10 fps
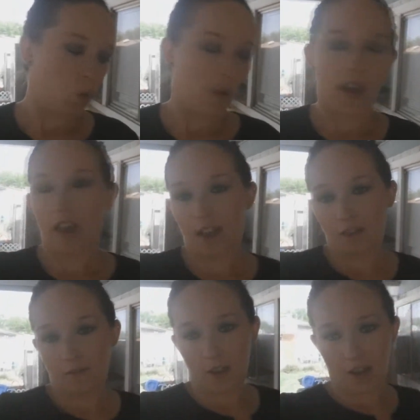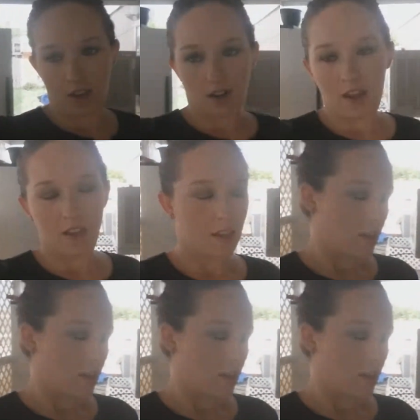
Wet Hand Fan